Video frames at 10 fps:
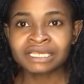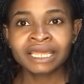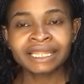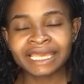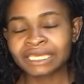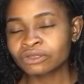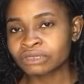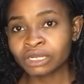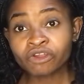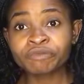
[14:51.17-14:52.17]
Like
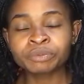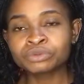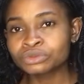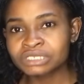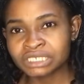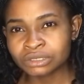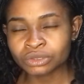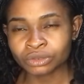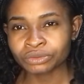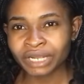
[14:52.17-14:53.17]
a lot of people do
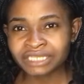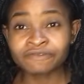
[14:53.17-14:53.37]
TikTok, right?